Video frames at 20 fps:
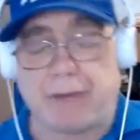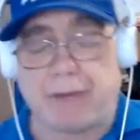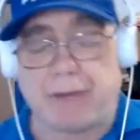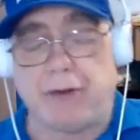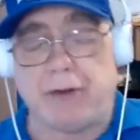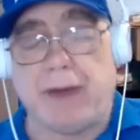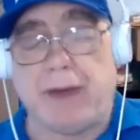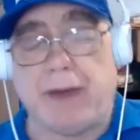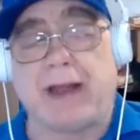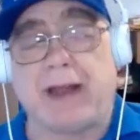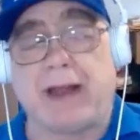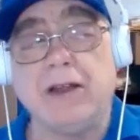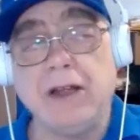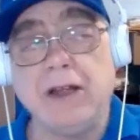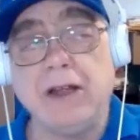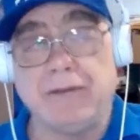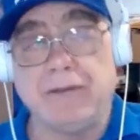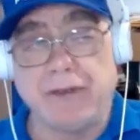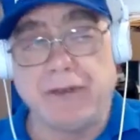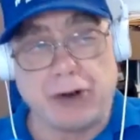in your mind.
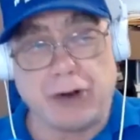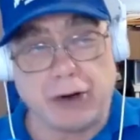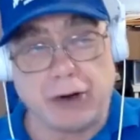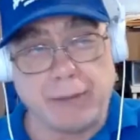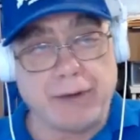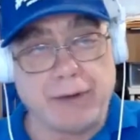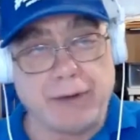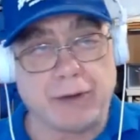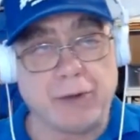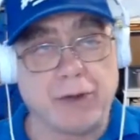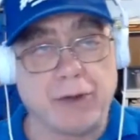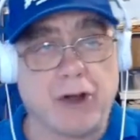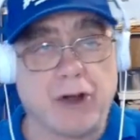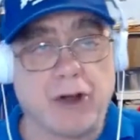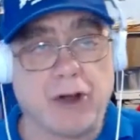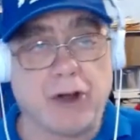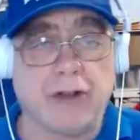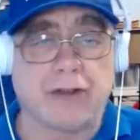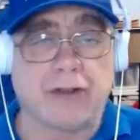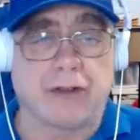We talked about some of the
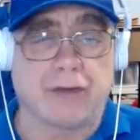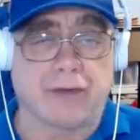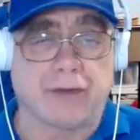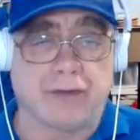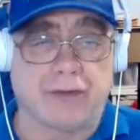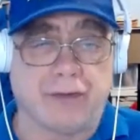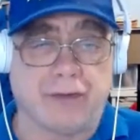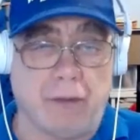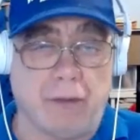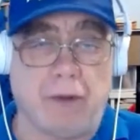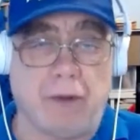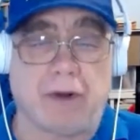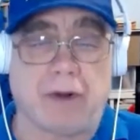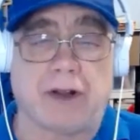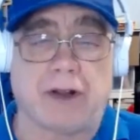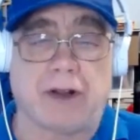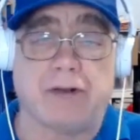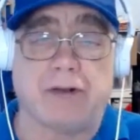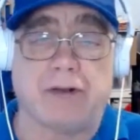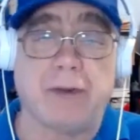causes from it,
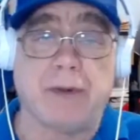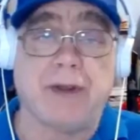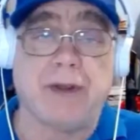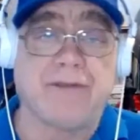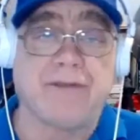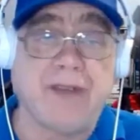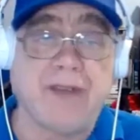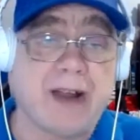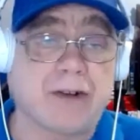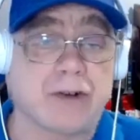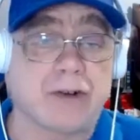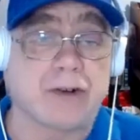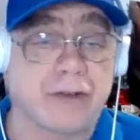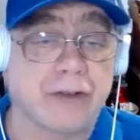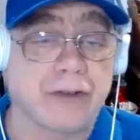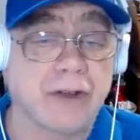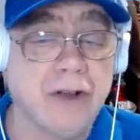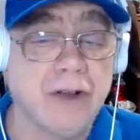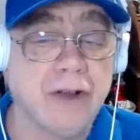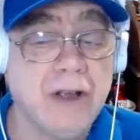contributing
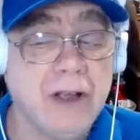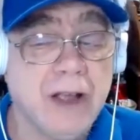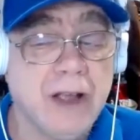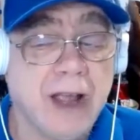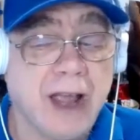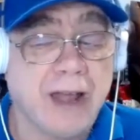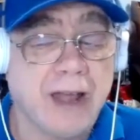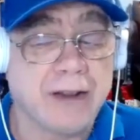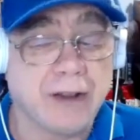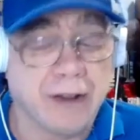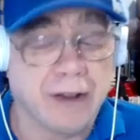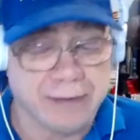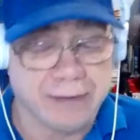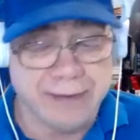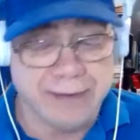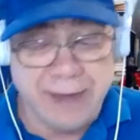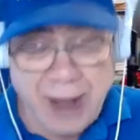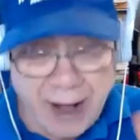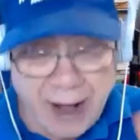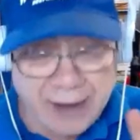factors. It's
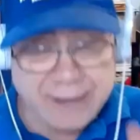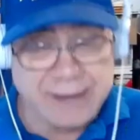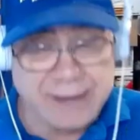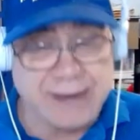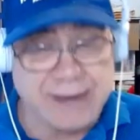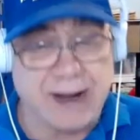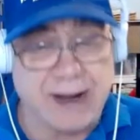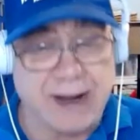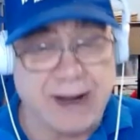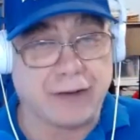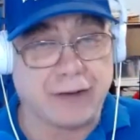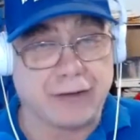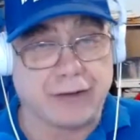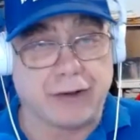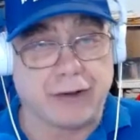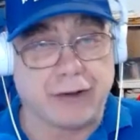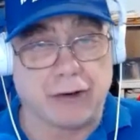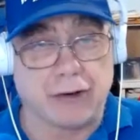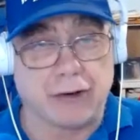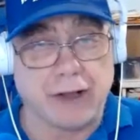not
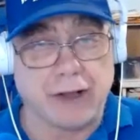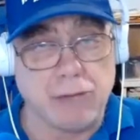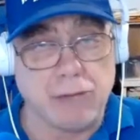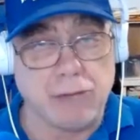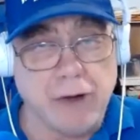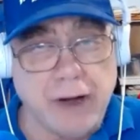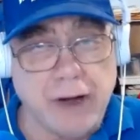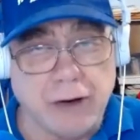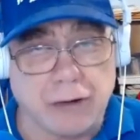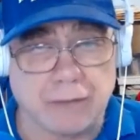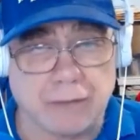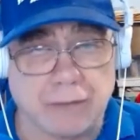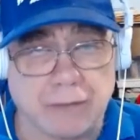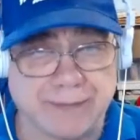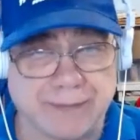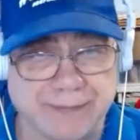necessarily real,